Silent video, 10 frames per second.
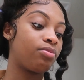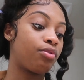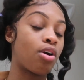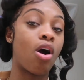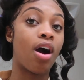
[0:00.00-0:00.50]

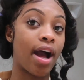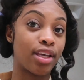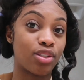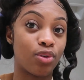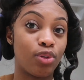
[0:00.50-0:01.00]
For all
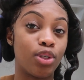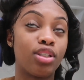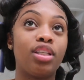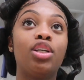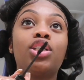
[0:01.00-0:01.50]
high
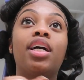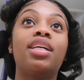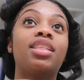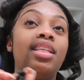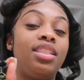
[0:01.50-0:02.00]
schoolers, get your
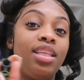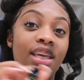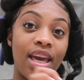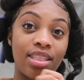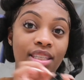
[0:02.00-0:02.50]
SAT,
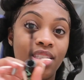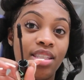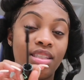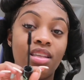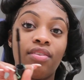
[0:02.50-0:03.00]

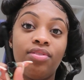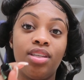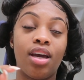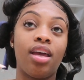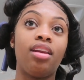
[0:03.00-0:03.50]
ACT stuff
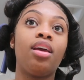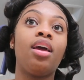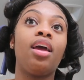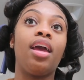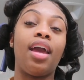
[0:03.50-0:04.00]
done
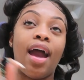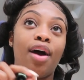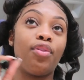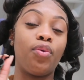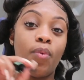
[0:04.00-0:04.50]
and
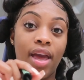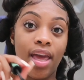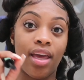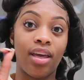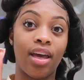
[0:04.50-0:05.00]
out the
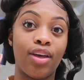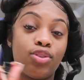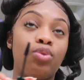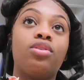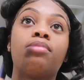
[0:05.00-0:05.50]
way
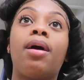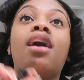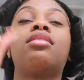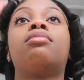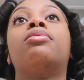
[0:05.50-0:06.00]
as soon as
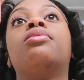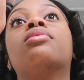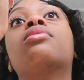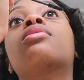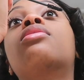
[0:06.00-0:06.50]

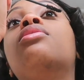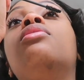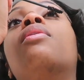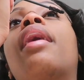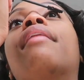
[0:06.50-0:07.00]
possible so
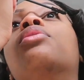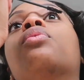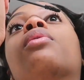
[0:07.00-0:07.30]
you don't have to